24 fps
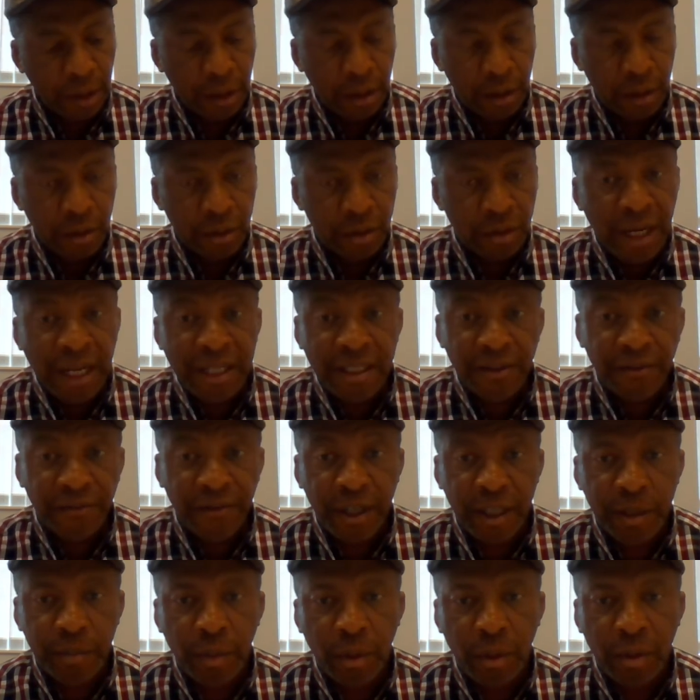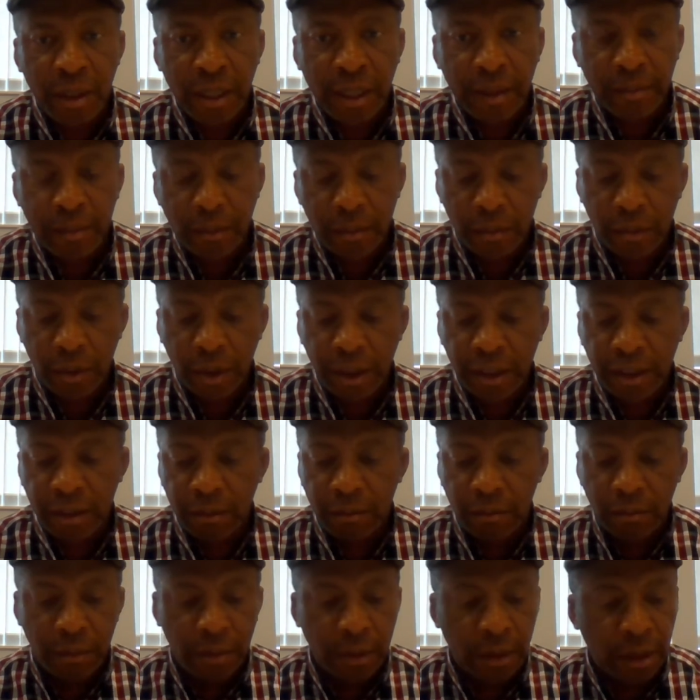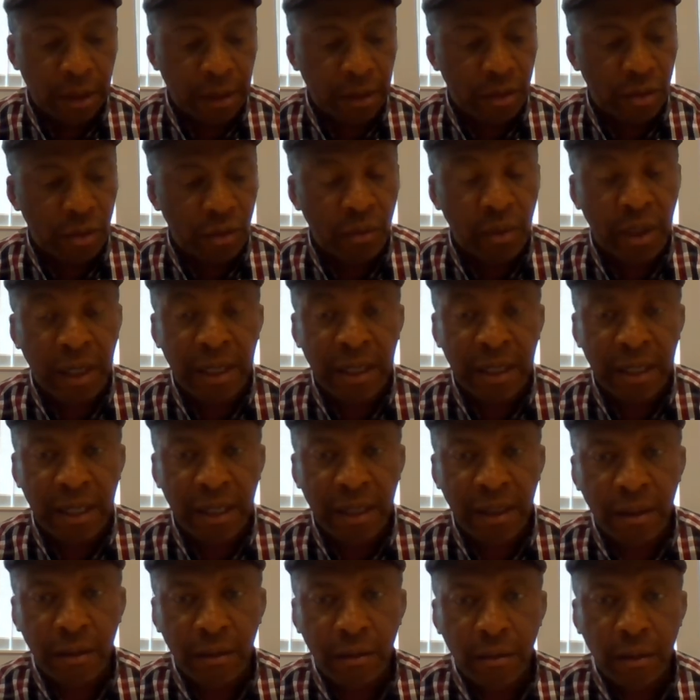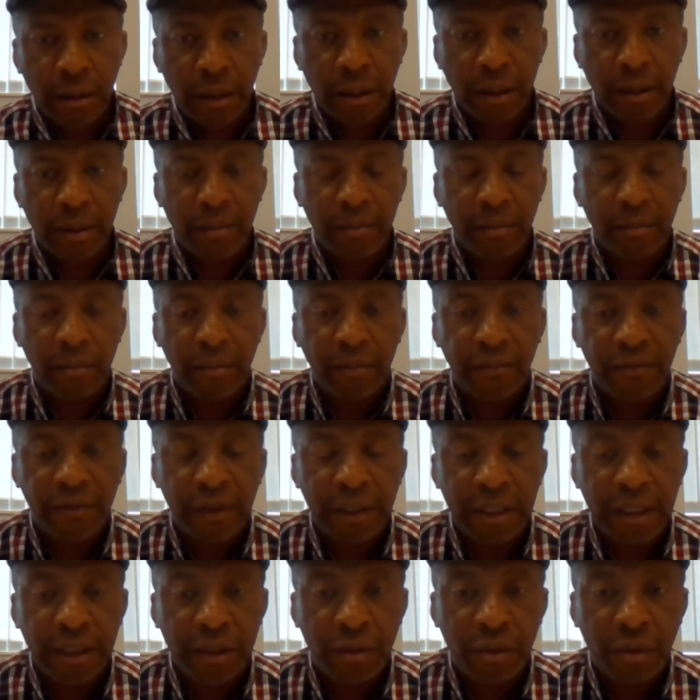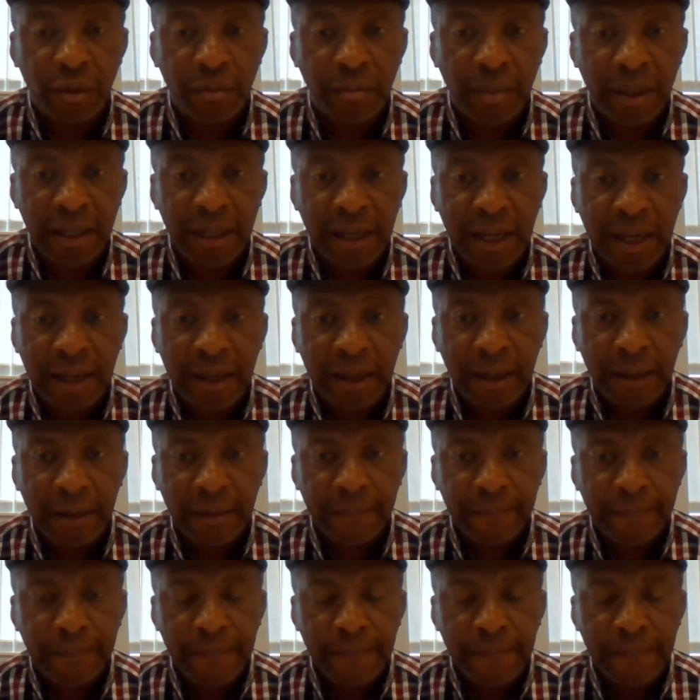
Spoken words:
So that's the first program running through Wakenagun, funded through by NACA.